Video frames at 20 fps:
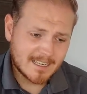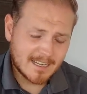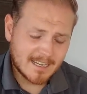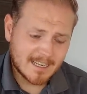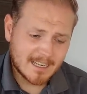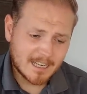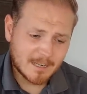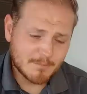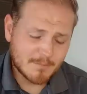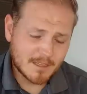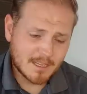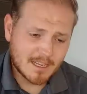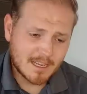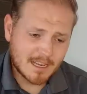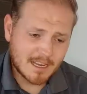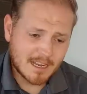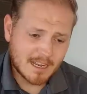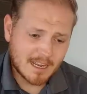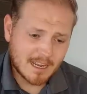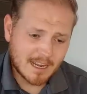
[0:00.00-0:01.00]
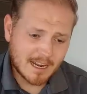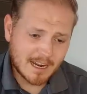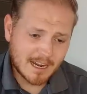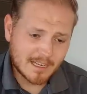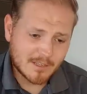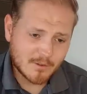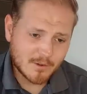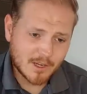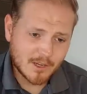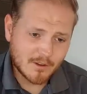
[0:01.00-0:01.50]
Um, and
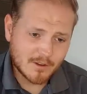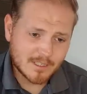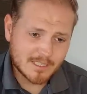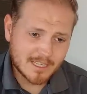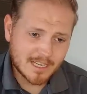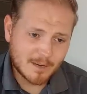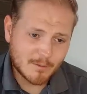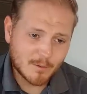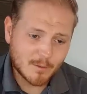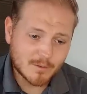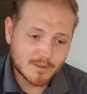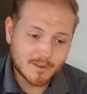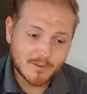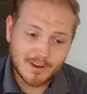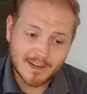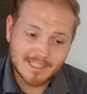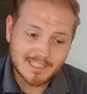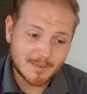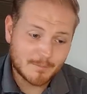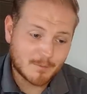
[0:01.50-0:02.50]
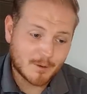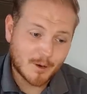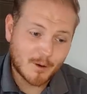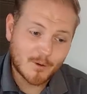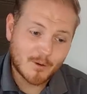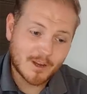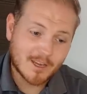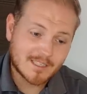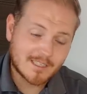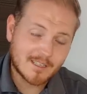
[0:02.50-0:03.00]
it's really good to see how Wolves have actually
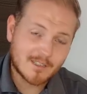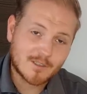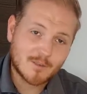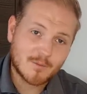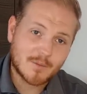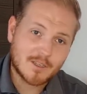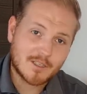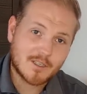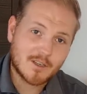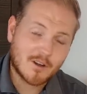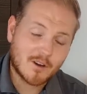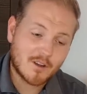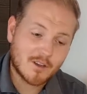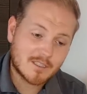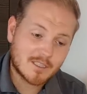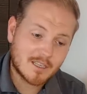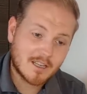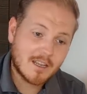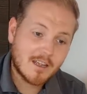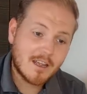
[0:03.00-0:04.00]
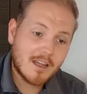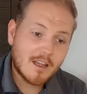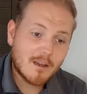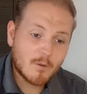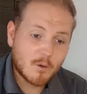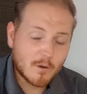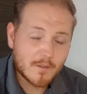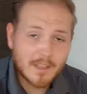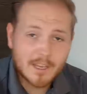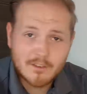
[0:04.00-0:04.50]
progressed in some of the shockers.
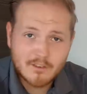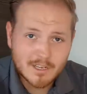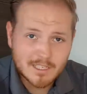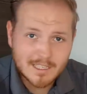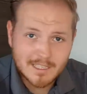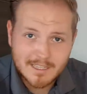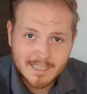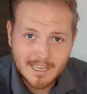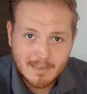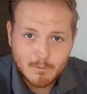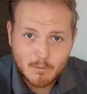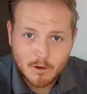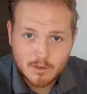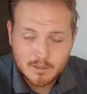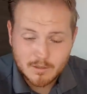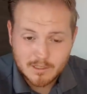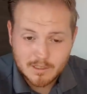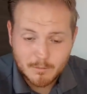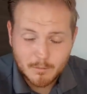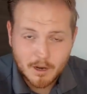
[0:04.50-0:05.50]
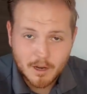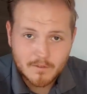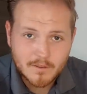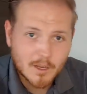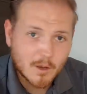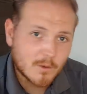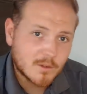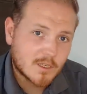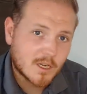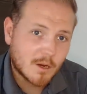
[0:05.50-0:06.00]
What the interesting thing was that you might have
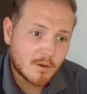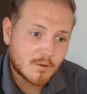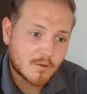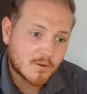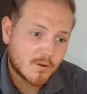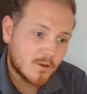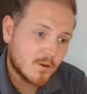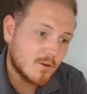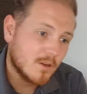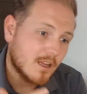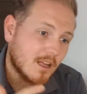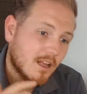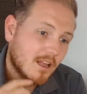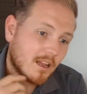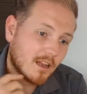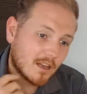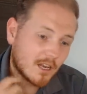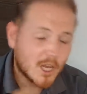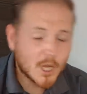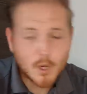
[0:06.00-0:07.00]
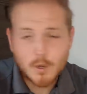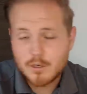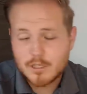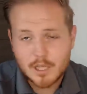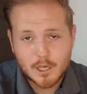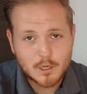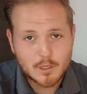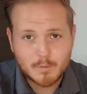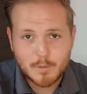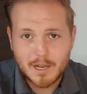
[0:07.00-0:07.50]
noticed going through Loads of
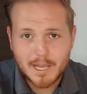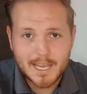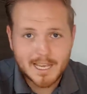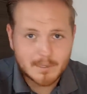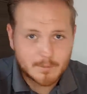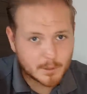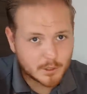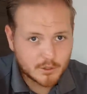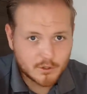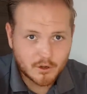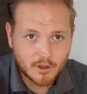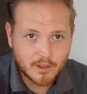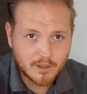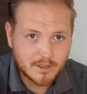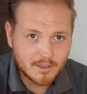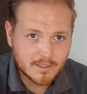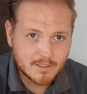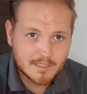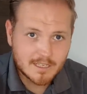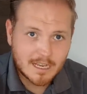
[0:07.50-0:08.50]
those players were strikers.